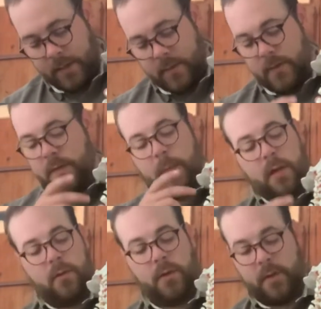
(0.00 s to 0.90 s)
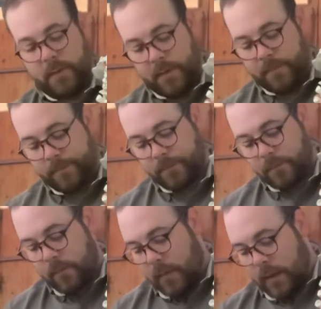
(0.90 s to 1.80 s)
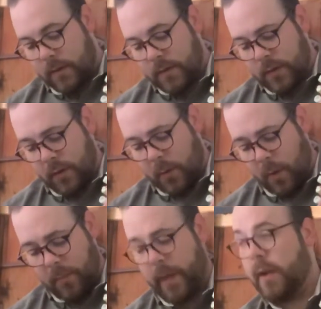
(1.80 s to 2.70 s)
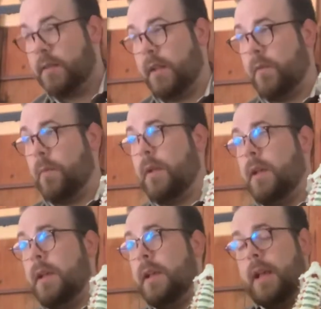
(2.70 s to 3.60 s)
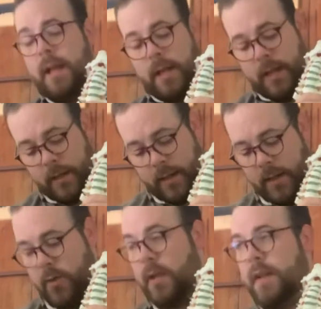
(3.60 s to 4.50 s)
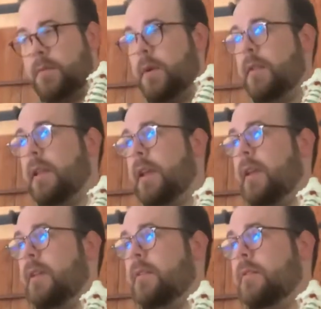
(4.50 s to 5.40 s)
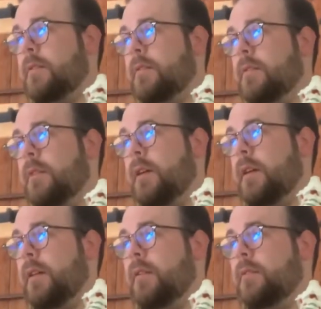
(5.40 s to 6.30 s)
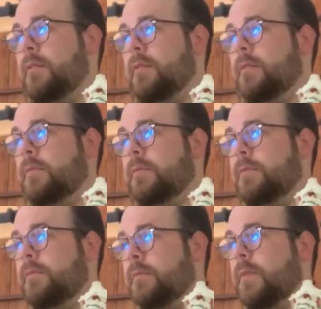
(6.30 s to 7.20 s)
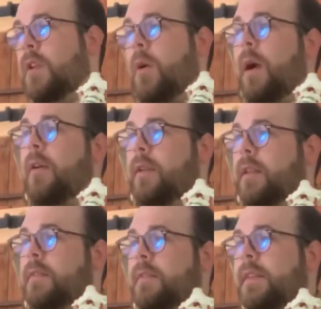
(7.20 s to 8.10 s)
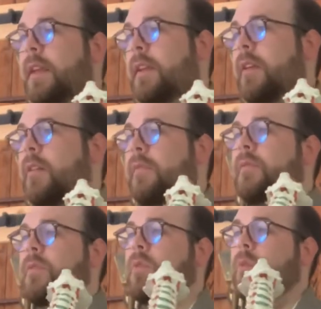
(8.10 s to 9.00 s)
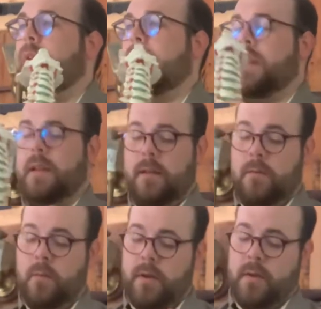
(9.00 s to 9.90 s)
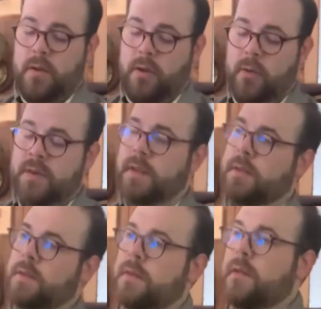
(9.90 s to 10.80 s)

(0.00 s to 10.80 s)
are the spinal nerves. There's 31 pairs of them. And can you guess what they go out and take care of, or what their use is?